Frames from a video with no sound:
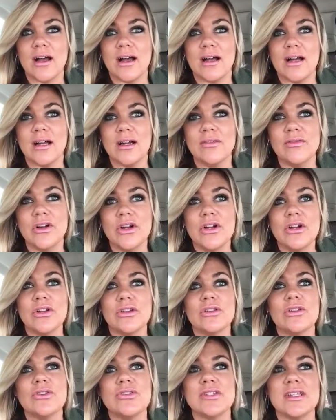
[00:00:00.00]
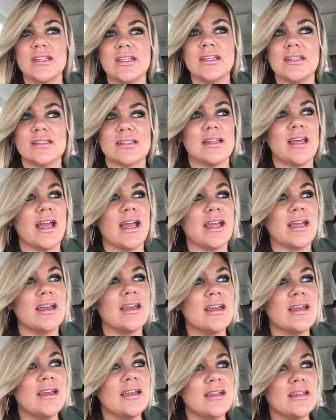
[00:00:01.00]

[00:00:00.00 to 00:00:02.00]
of losing his leg.